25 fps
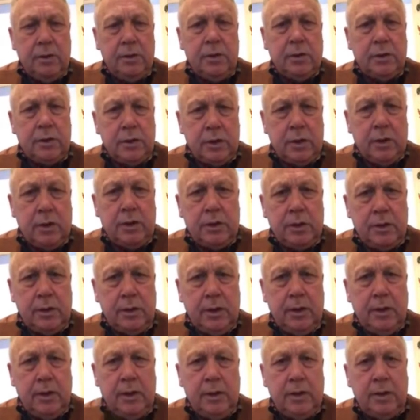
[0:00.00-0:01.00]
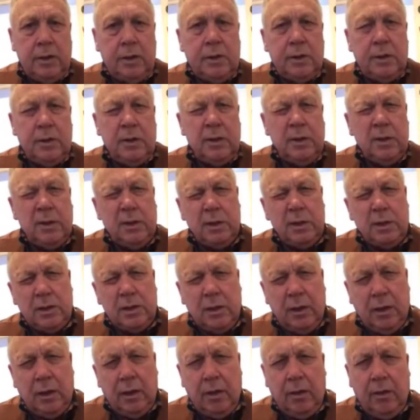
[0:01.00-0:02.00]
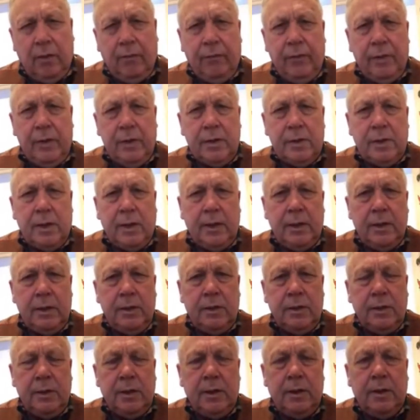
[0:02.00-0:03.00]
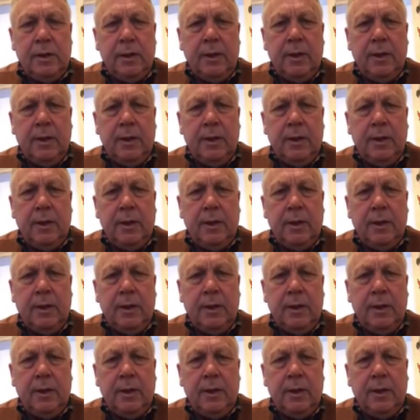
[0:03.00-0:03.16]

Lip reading: and just 6 years, 6.5 years later,